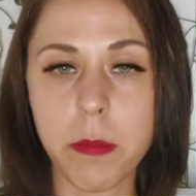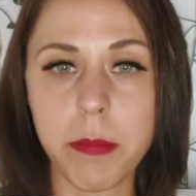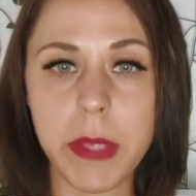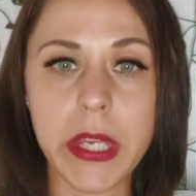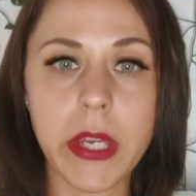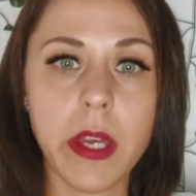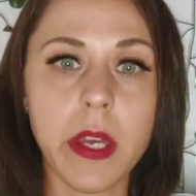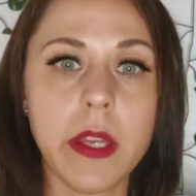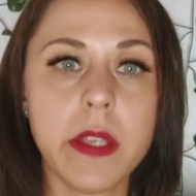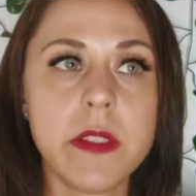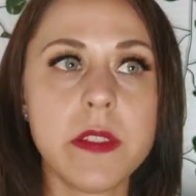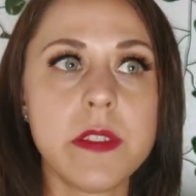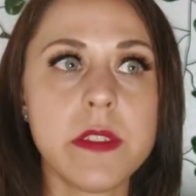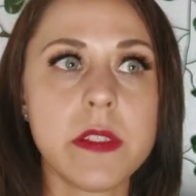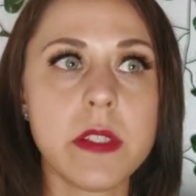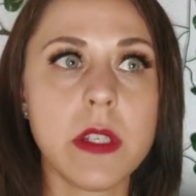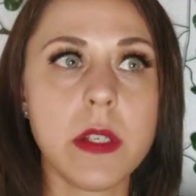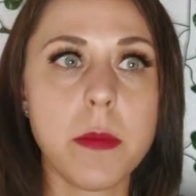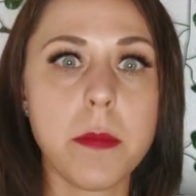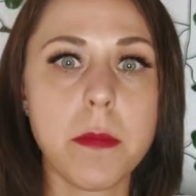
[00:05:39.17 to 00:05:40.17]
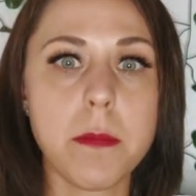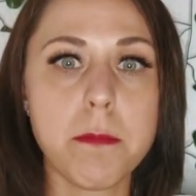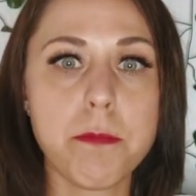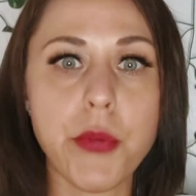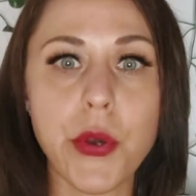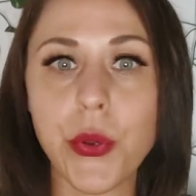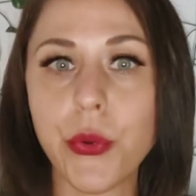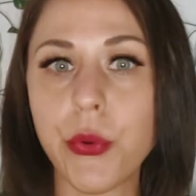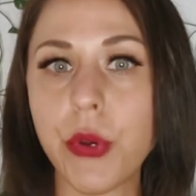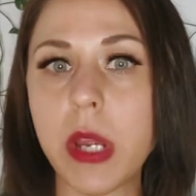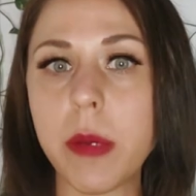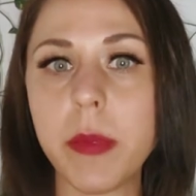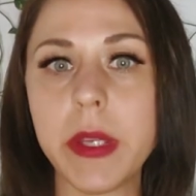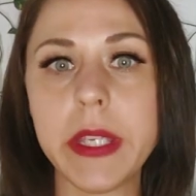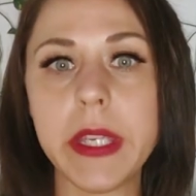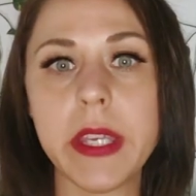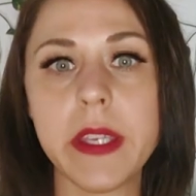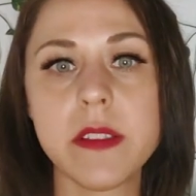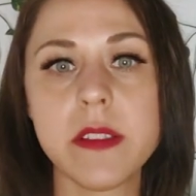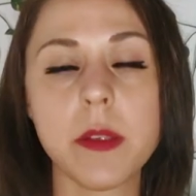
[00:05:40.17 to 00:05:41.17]
Because
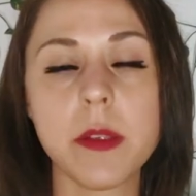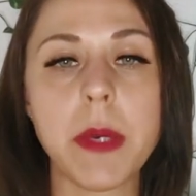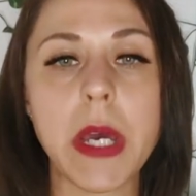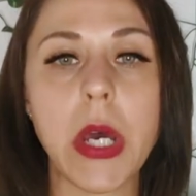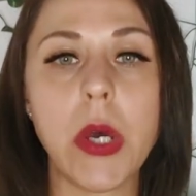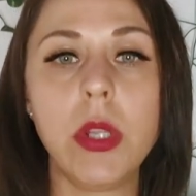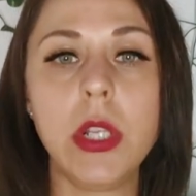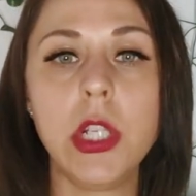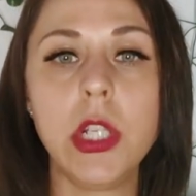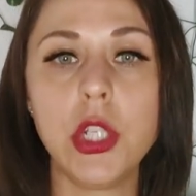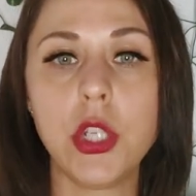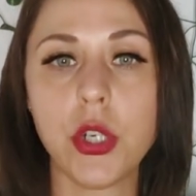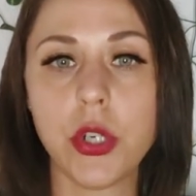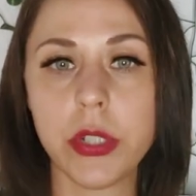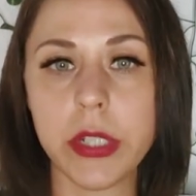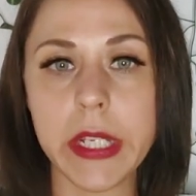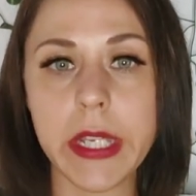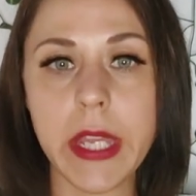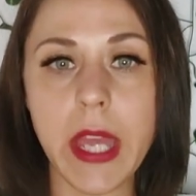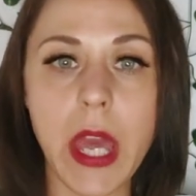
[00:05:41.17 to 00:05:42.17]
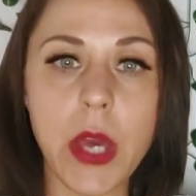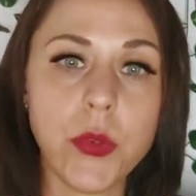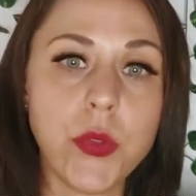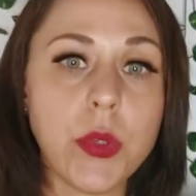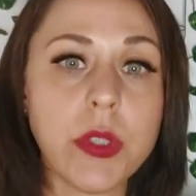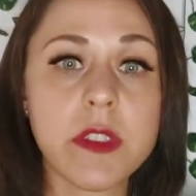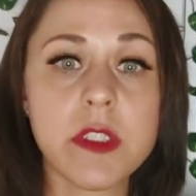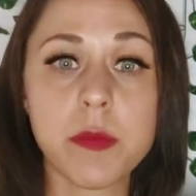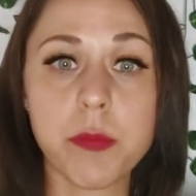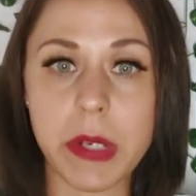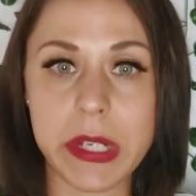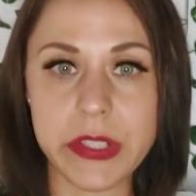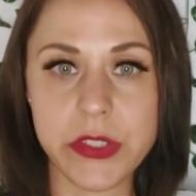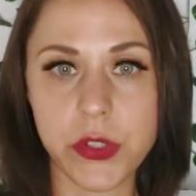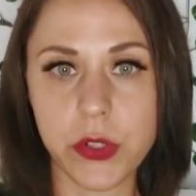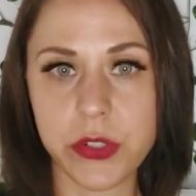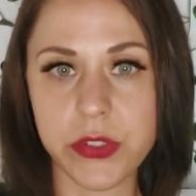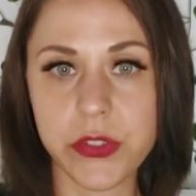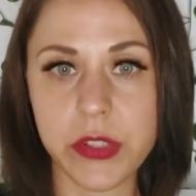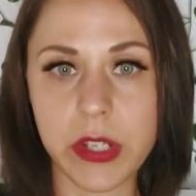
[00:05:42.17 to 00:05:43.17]
programming is about learning how to
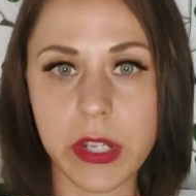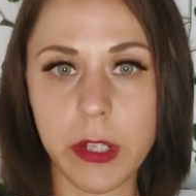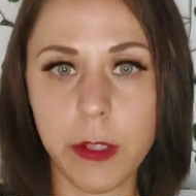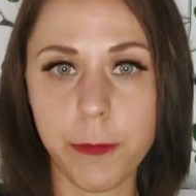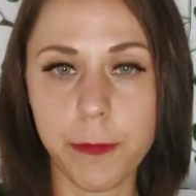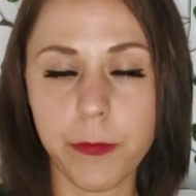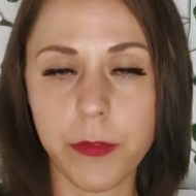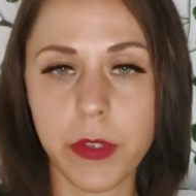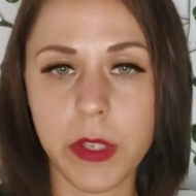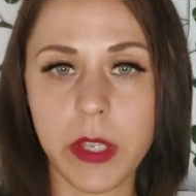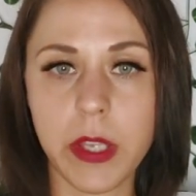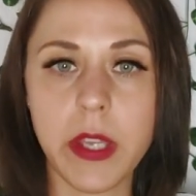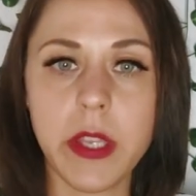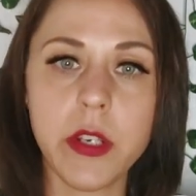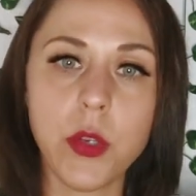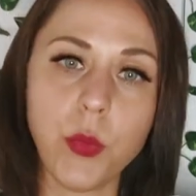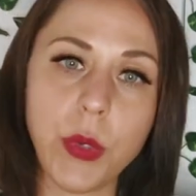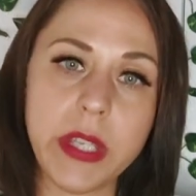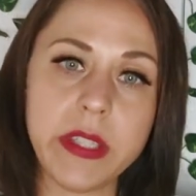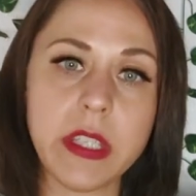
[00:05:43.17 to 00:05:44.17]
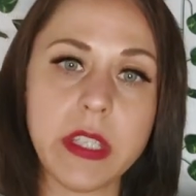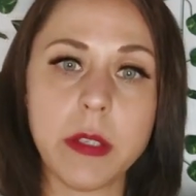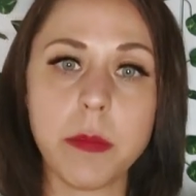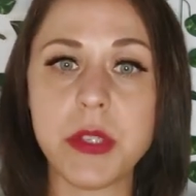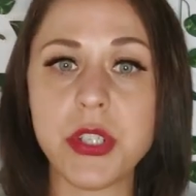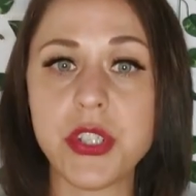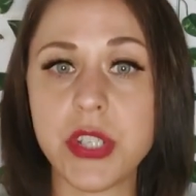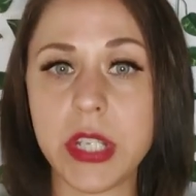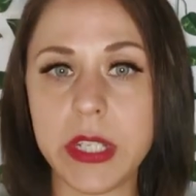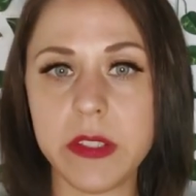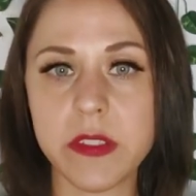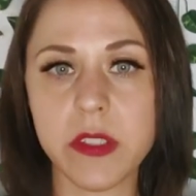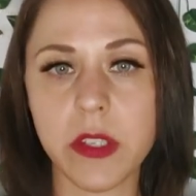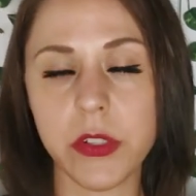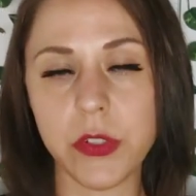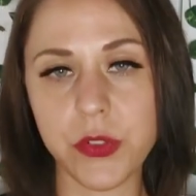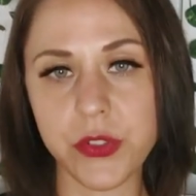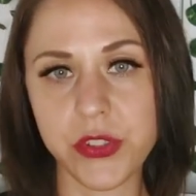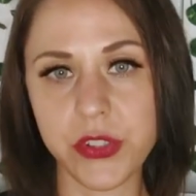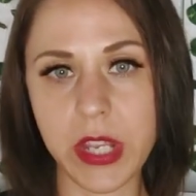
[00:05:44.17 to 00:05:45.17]
express yourself in a way that machines
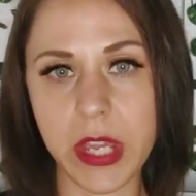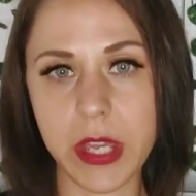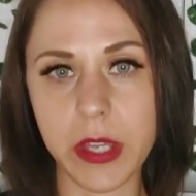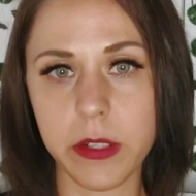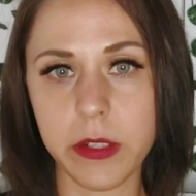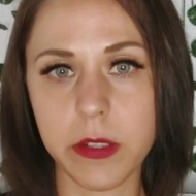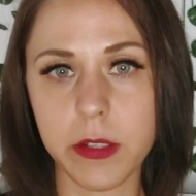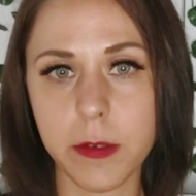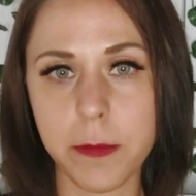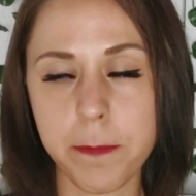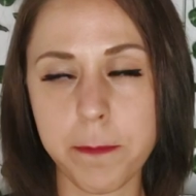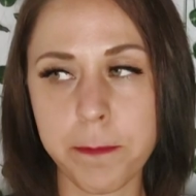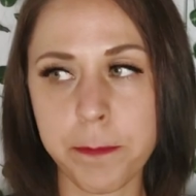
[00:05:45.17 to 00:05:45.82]
understand.